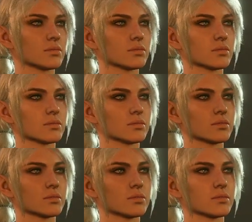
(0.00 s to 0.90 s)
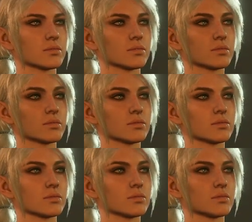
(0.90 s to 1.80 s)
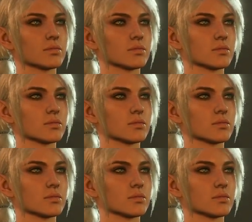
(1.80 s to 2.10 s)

No one is speaking in this clip.